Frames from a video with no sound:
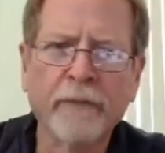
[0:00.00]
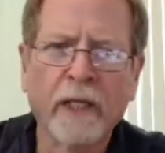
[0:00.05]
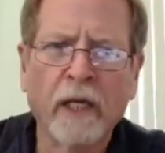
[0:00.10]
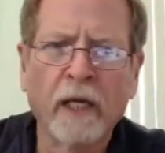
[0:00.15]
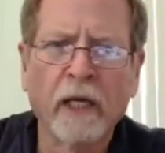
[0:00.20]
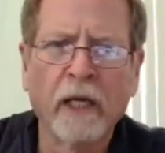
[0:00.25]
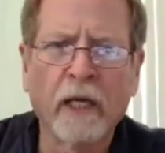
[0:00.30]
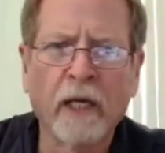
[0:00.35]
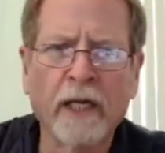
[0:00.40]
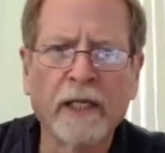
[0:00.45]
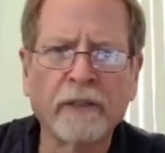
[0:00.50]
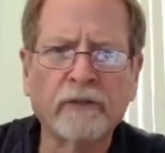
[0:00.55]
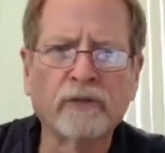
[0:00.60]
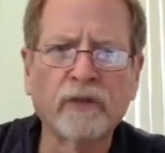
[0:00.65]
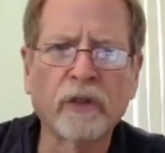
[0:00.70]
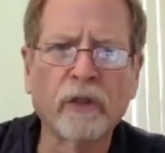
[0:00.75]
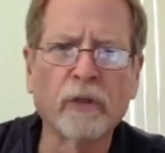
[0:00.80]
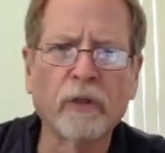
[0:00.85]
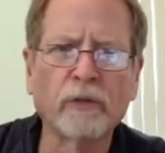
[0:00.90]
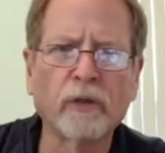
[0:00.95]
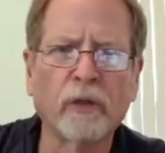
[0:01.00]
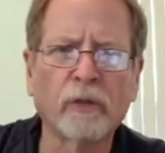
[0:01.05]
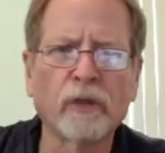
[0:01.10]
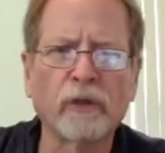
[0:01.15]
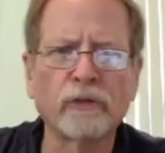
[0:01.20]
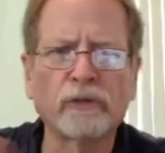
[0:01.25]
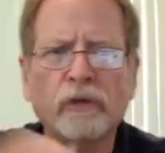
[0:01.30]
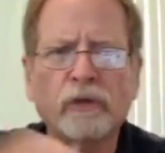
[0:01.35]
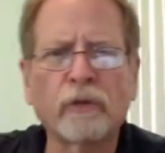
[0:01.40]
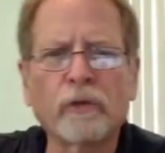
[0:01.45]
All right, so don't go
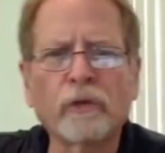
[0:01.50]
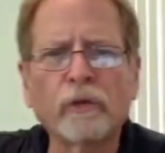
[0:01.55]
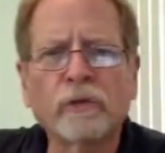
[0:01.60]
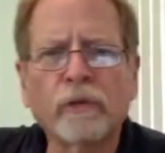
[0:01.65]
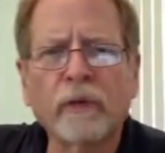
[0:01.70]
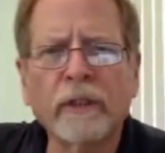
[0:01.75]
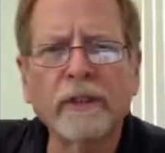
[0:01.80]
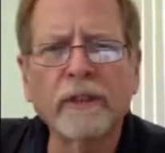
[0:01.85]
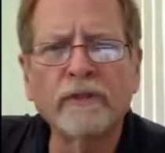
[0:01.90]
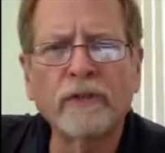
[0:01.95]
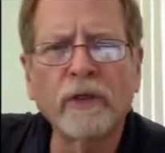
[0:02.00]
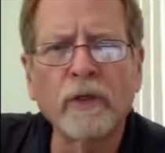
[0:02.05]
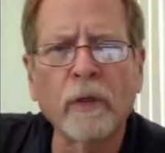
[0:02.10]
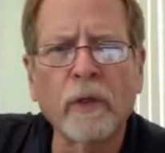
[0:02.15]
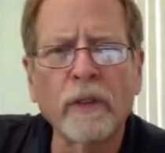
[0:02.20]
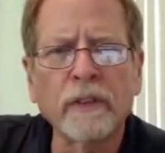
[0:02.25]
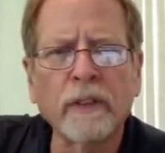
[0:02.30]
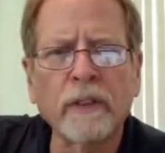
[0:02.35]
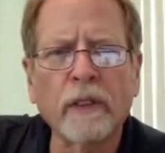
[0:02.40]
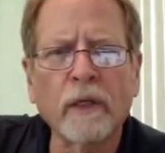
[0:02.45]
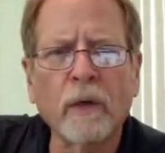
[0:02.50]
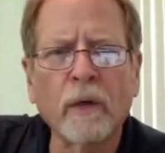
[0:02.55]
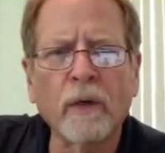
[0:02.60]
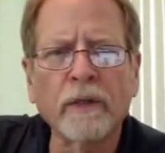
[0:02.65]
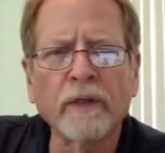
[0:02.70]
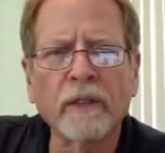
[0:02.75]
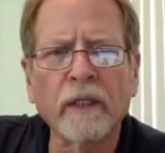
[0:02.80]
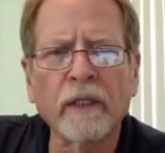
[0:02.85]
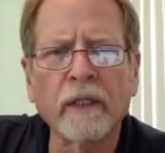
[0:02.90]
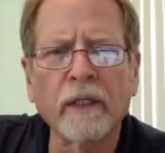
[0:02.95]
too crazy on
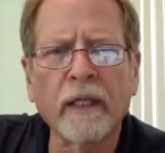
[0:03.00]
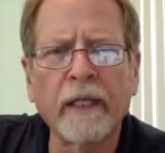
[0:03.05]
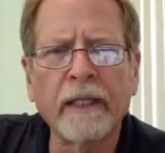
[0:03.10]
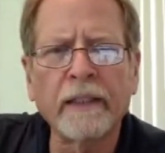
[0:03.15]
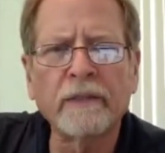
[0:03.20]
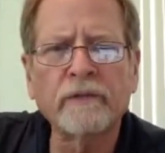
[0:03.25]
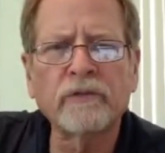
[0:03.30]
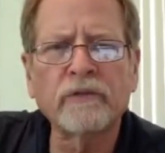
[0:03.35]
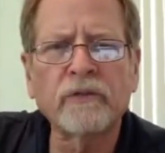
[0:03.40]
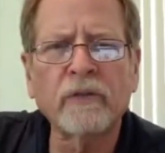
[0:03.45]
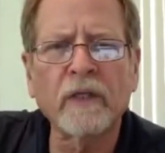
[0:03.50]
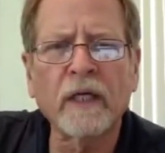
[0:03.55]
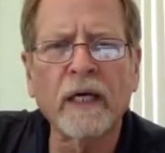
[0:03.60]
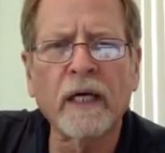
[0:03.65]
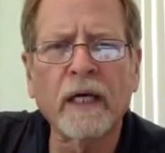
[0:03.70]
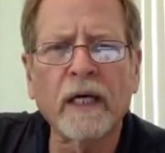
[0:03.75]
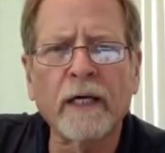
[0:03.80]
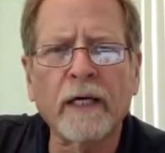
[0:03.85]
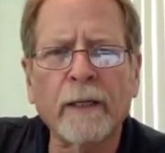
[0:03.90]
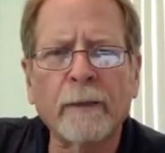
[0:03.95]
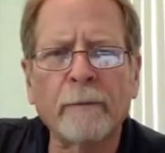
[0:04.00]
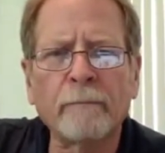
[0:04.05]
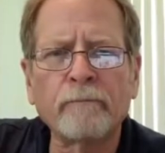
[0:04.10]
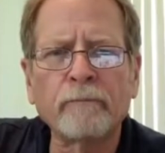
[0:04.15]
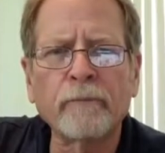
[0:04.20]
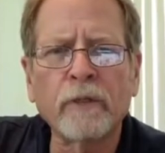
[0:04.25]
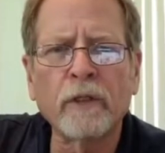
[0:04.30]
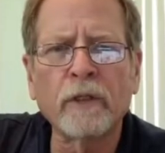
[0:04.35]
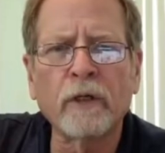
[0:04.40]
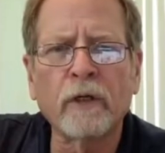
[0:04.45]
the lights.
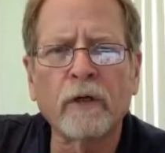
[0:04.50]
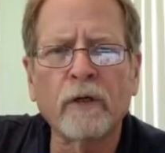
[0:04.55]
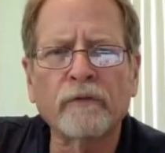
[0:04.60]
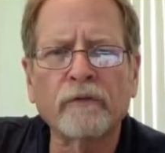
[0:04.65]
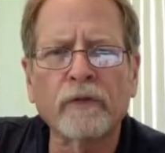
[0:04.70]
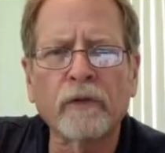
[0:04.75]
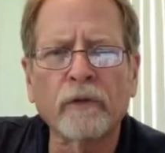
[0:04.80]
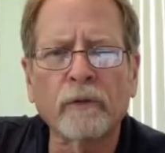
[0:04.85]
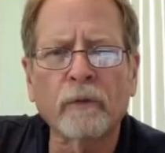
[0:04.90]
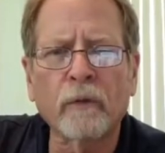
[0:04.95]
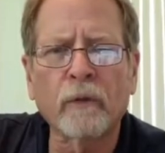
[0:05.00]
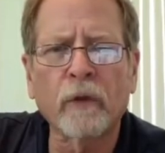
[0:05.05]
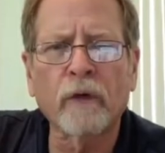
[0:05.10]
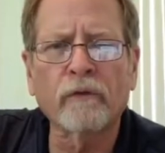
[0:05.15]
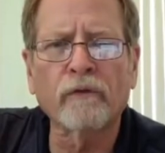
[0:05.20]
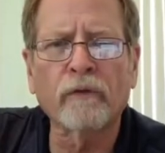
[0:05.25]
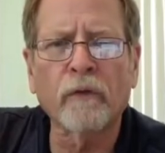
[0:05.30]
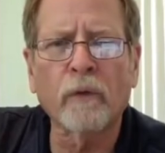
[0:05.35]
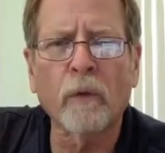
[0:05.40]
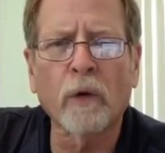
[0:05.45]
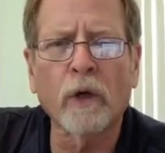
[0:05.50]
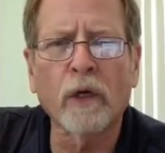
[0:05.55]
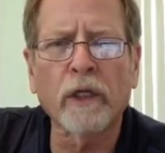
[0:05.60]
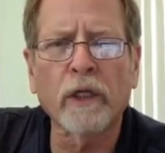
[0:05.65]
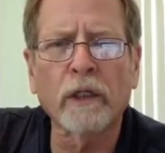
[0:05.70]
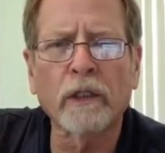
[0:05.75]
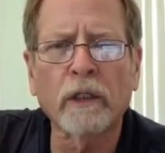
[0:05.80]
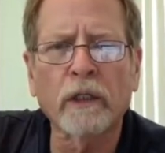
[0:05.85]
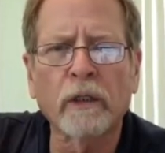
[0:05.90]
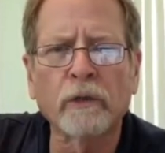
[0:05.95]
If you're
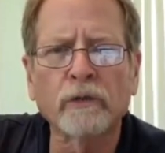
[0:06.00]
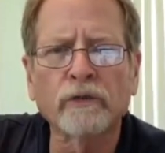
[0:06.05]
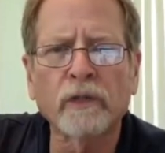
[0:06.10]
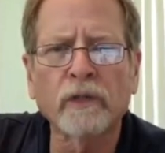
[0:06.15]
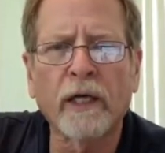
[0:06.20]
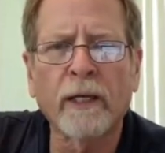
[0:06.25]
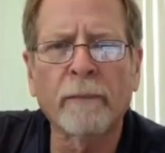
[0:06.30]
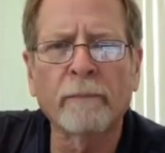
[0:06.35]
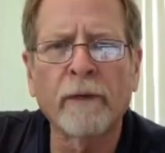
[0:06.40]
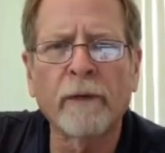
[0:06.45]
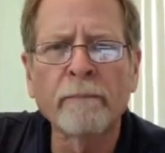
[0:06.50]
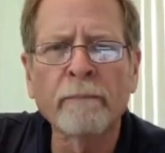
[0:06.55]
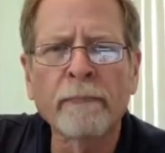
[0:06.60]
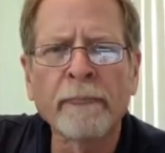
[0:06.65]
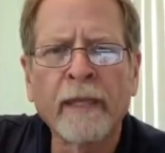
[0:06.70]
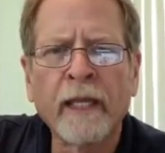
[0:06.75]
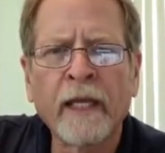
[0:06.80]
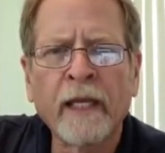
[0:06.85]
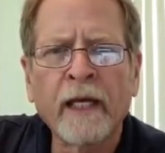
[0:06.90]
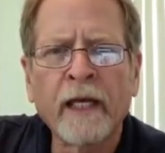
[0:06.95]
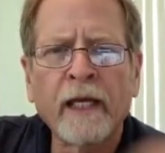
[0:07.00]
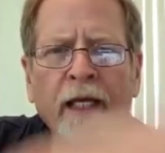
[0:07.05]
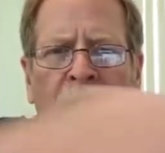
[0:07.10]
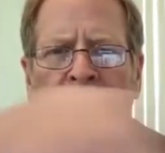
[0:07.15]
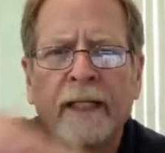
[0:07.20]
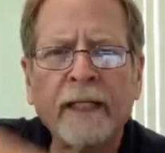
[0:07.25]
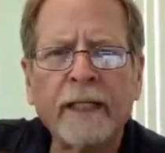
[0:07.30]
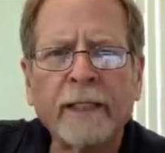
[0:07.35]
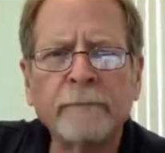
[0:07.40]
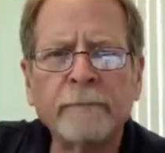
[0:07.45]
working close up,
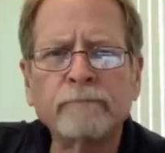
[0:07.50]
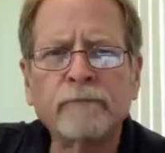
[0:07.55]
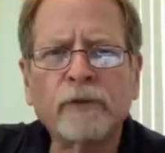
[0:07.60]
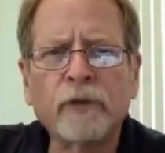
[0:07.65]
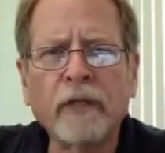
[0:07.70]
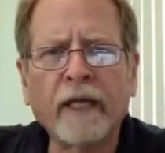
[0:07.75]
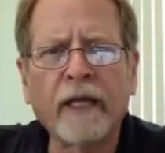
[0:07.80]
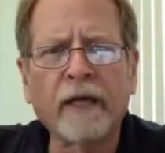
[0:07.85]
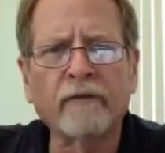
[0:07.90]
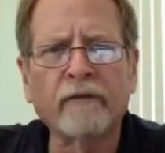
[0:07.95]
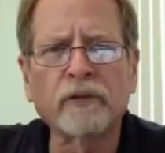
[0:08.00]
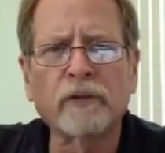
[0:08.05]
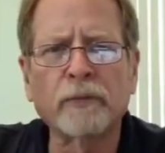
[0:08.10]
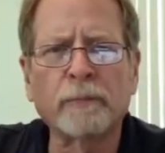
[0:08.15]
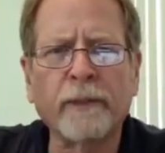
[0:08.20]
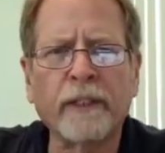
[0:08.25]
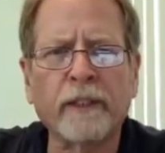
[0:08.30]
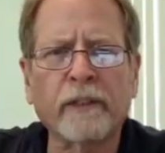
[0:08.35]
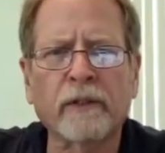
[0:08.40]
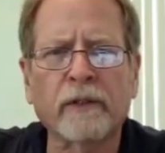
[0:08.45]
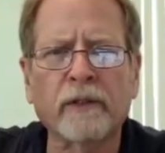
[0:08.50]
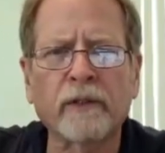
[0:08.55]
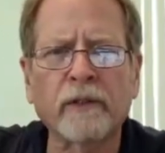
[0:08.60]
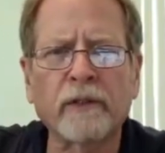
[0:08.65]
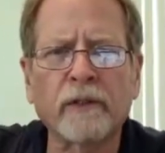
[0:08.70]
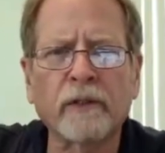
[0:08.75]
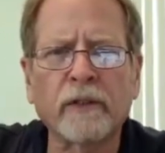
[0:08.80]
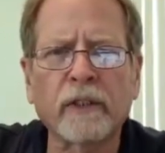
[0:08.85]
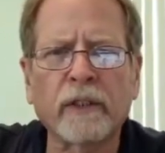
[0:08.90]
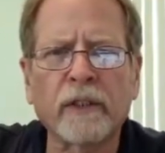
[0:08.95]
do they have a speaker
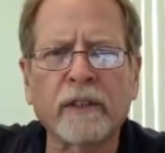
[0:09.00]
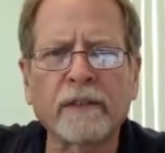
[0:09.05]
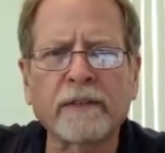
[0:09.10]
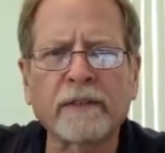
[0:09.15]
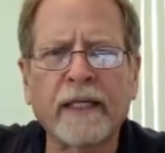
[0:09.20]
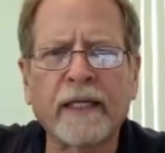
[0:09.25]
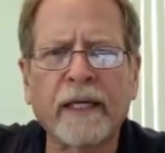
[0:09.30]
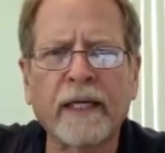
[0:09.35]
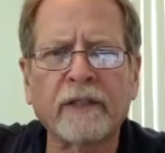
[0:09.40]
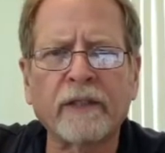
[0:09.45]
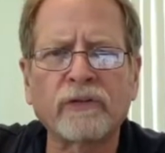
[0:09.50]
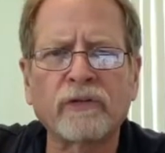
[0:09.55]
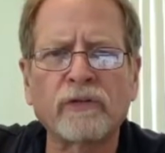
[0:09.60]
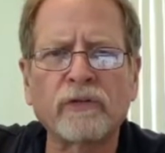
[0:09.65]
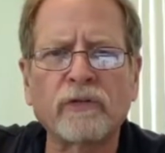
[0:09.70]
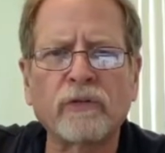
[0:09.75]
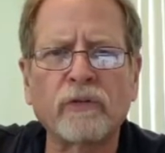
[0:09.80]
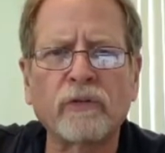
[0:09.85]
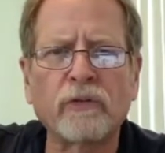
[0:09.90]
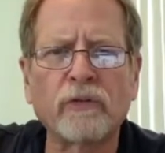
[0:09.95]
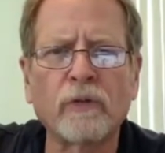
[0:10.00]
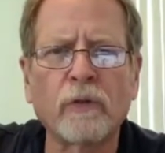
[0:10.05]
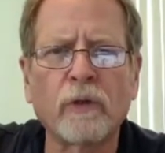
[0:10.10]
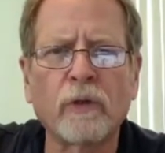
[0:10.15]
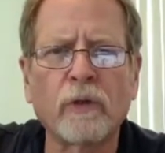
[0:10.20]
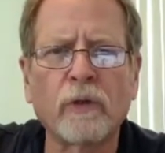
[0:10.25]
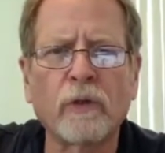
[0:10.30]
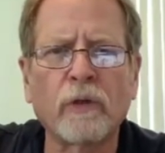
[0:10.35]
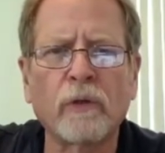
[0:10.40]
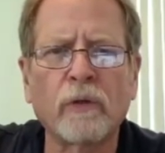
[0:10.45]
you can attach to
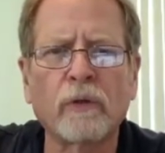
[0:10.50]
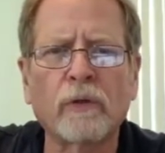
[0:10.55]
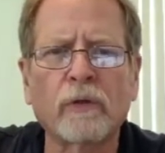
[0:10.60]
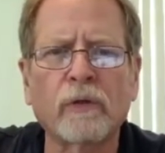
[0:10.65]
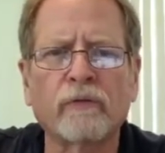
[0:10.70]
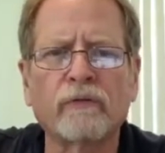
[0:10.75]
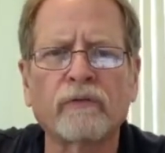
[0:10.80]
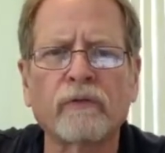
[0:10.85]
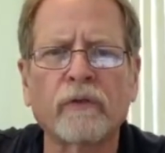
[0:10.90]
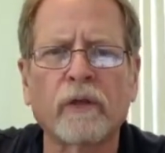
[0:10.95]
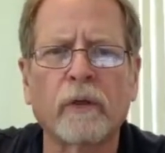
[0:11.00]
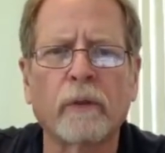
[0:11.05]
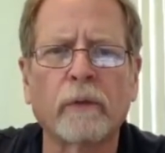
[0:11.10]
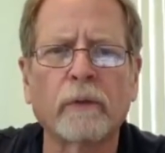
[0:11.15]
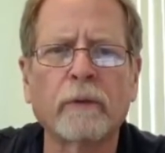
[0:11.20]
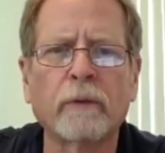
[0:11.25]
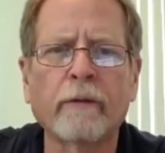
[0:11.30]
a hookah float?